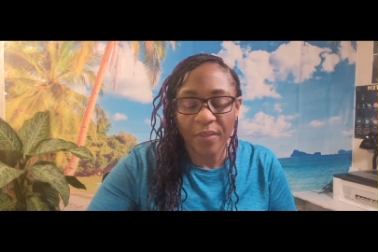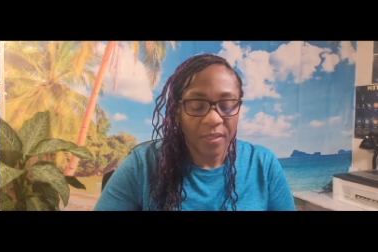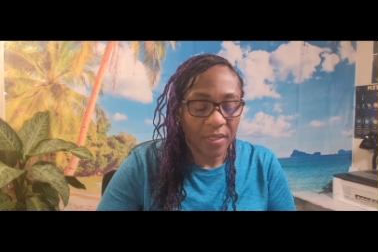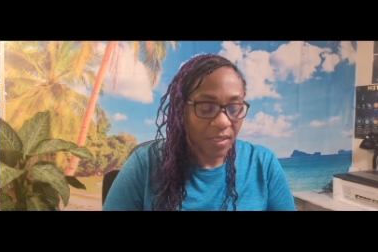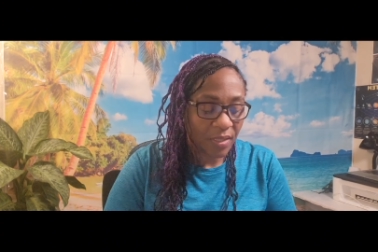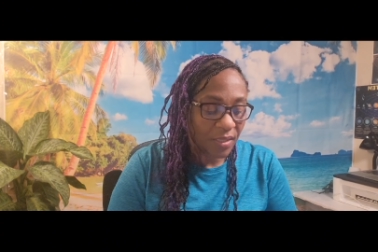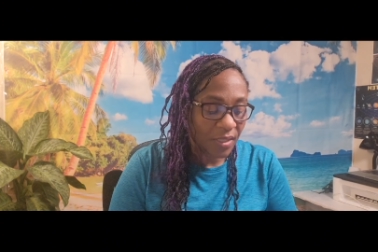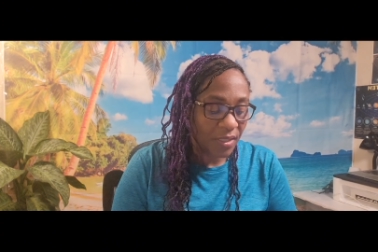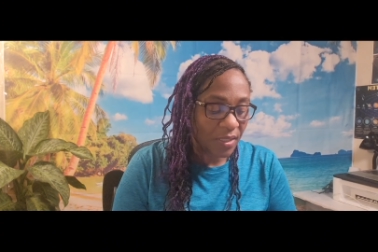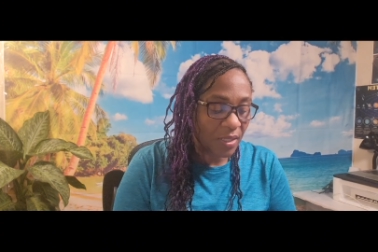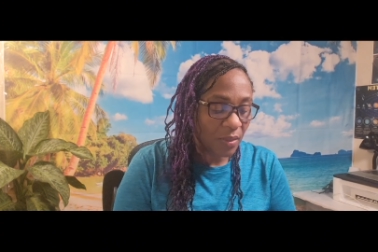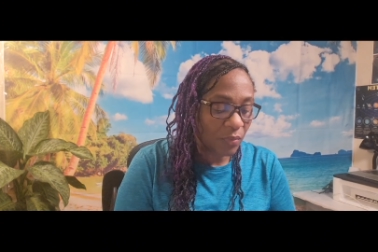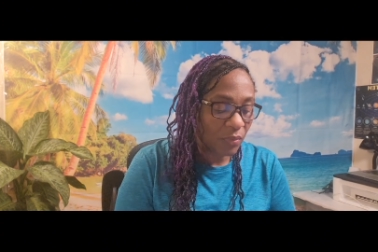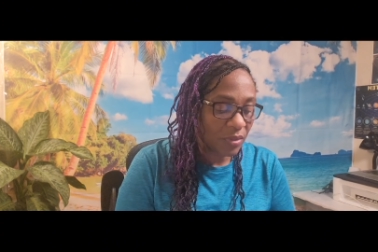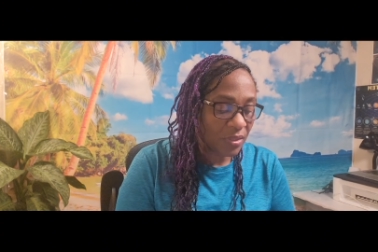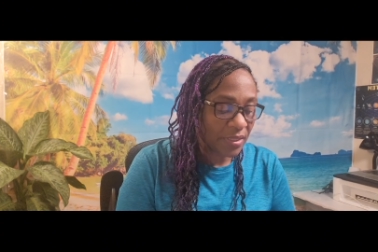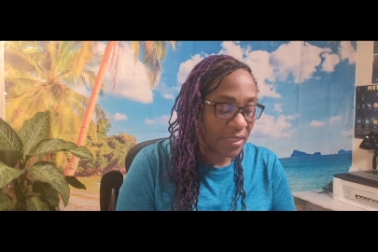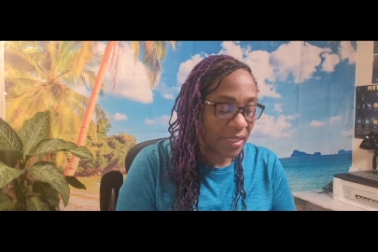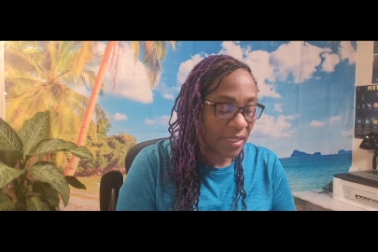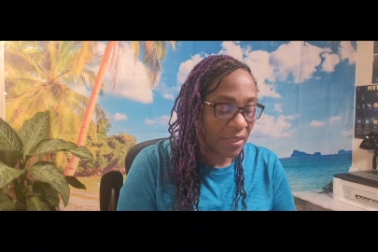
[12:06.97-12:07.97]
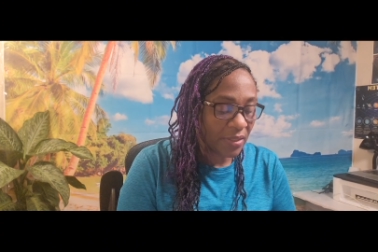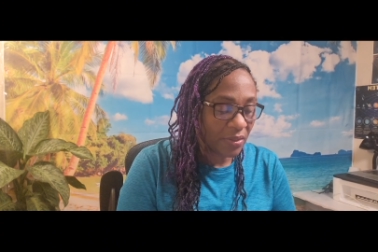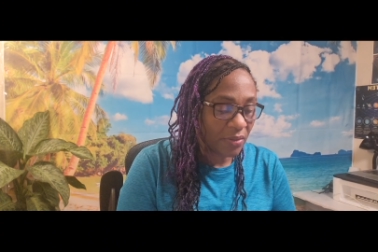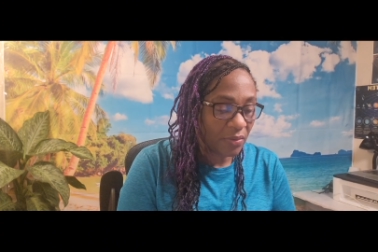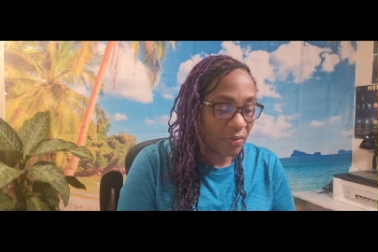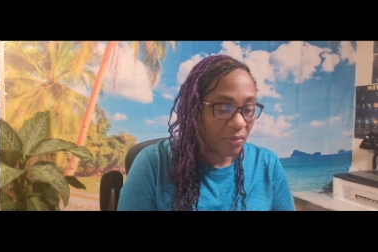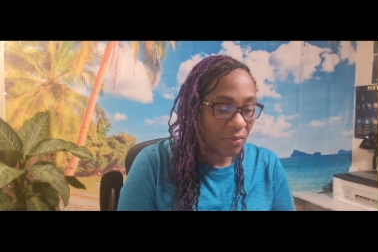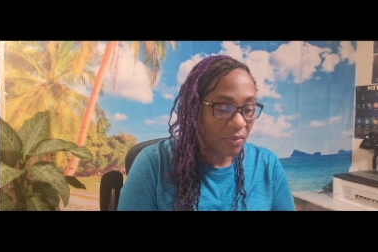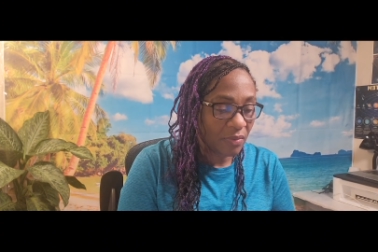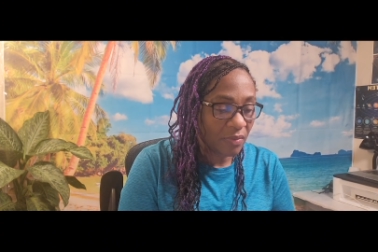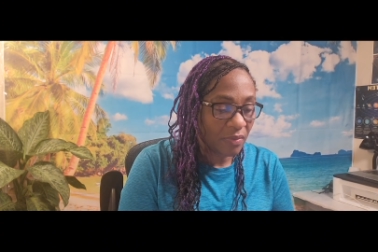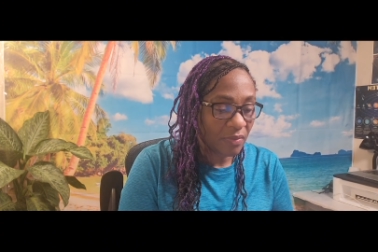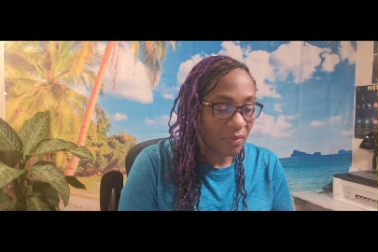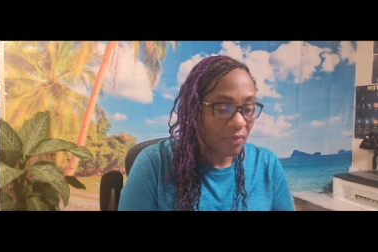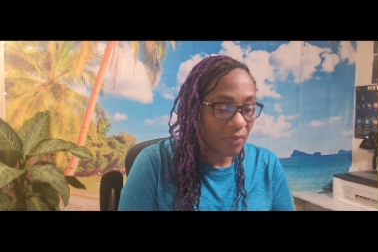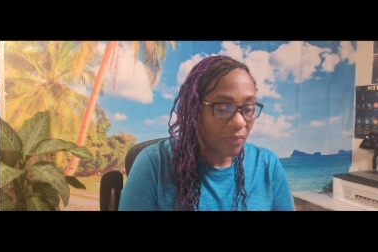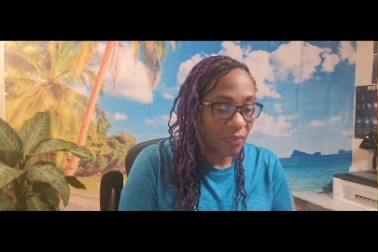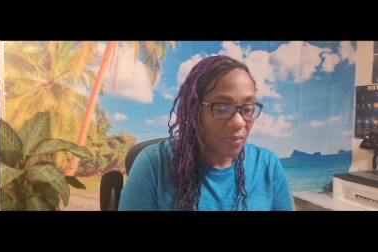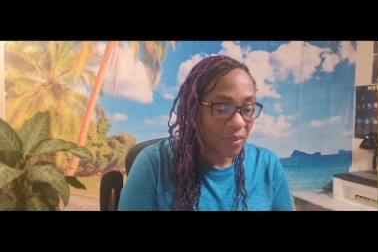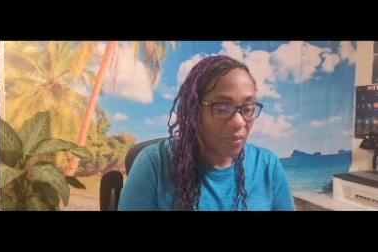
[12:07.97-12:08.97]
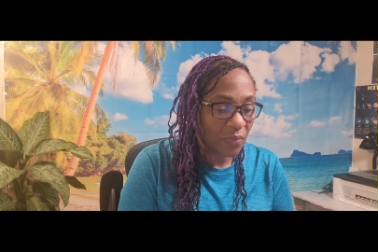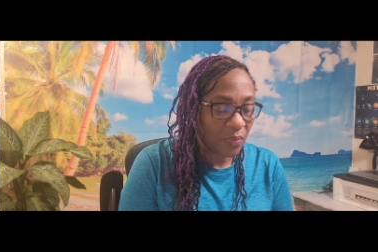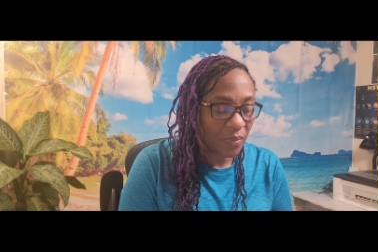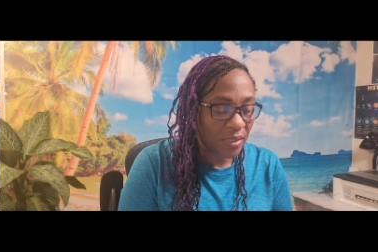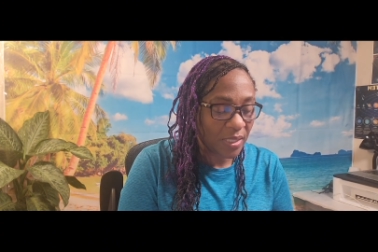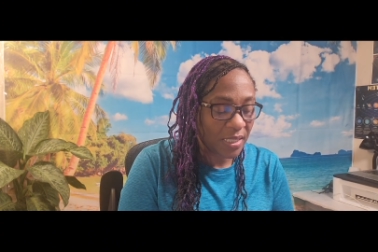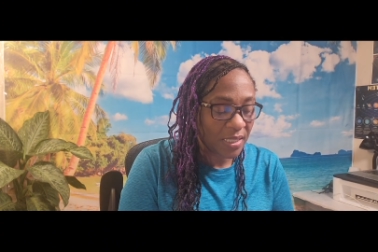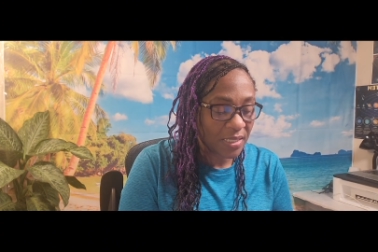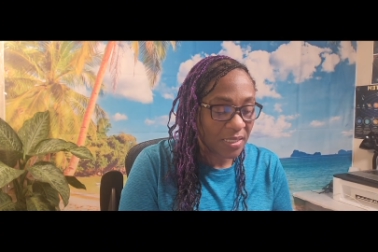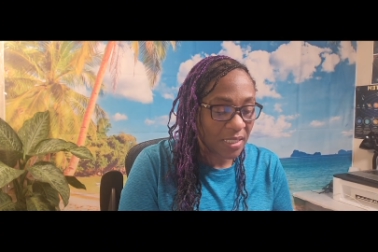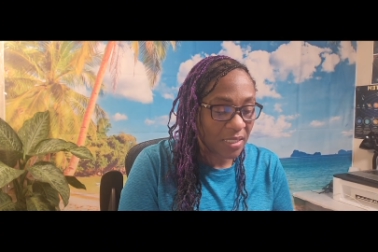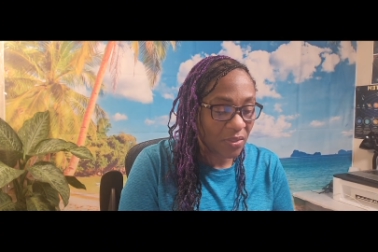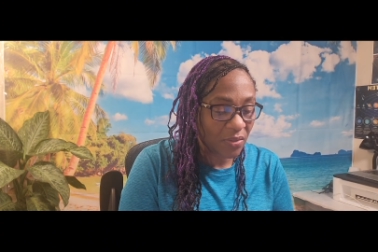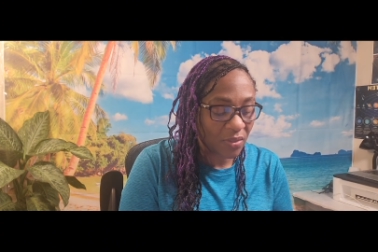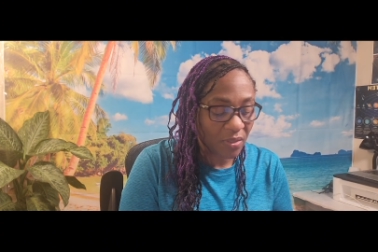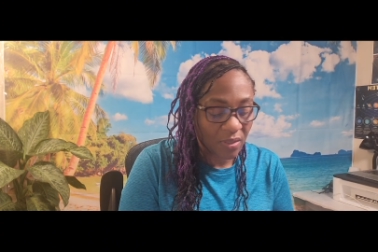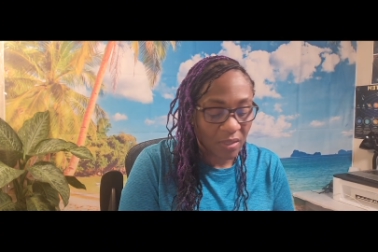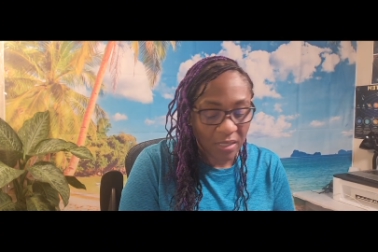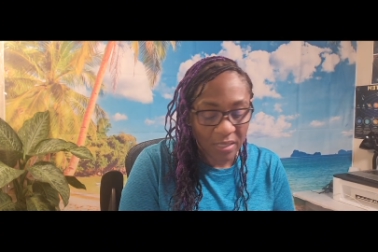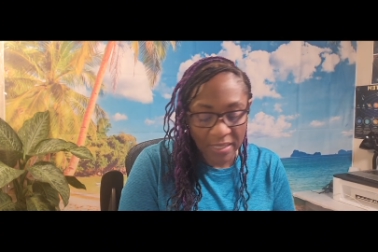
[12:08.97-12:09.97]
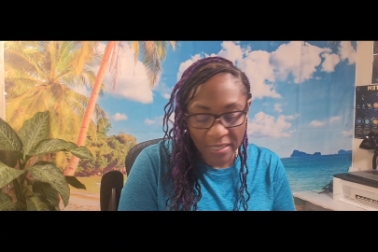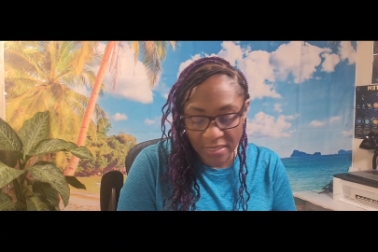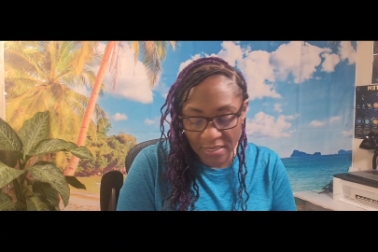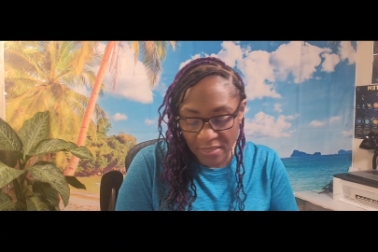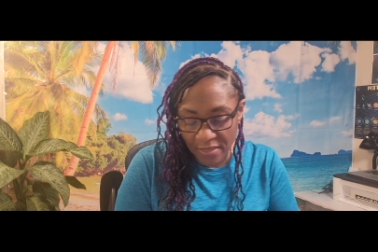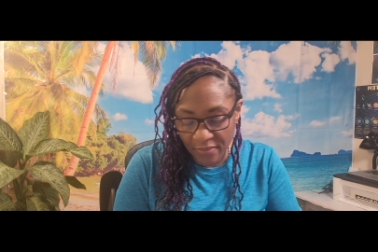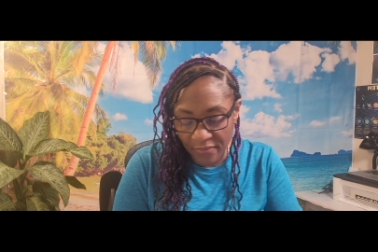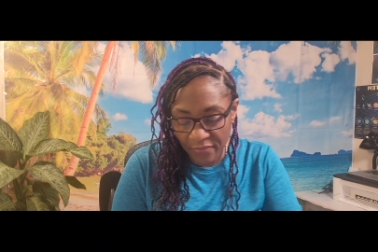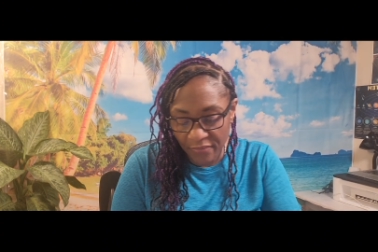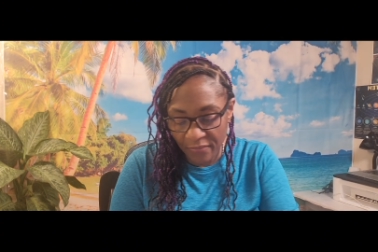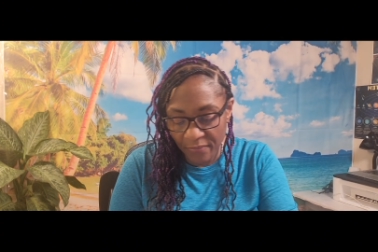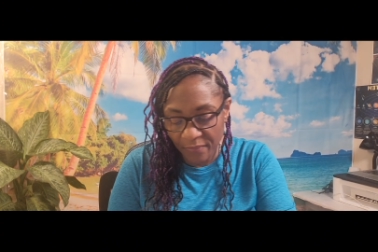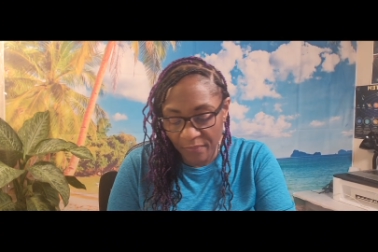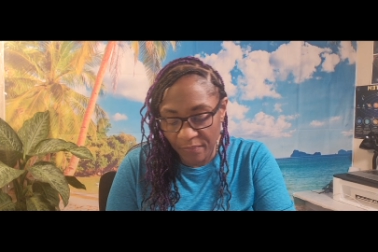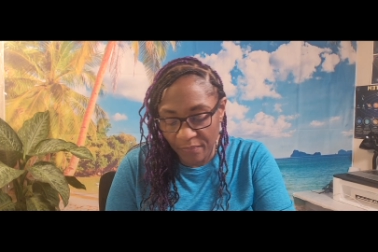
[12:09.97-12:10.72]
Anything think they would tell you? What would they say to the collective?